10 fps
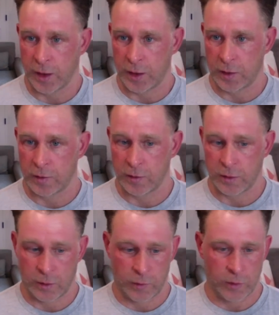And,
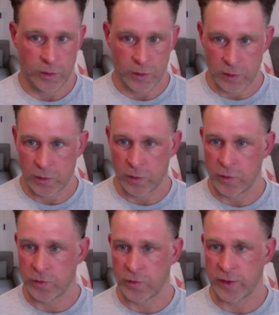the good
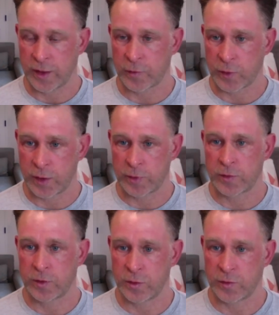news is that if we're able
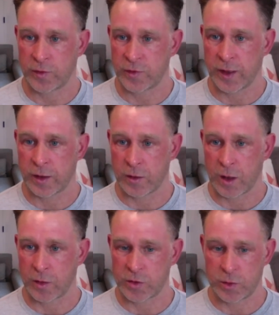to use this
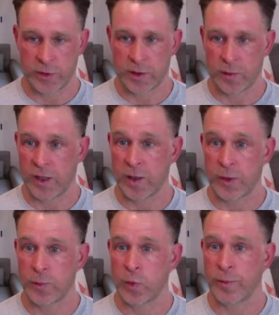technology, we can make
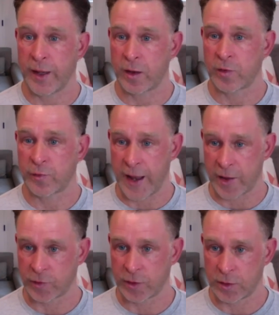people better
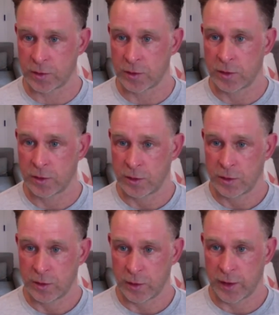faster.
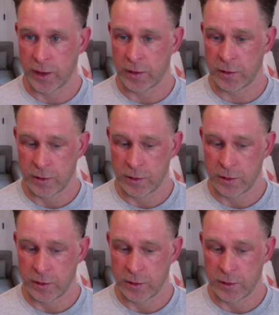Okay.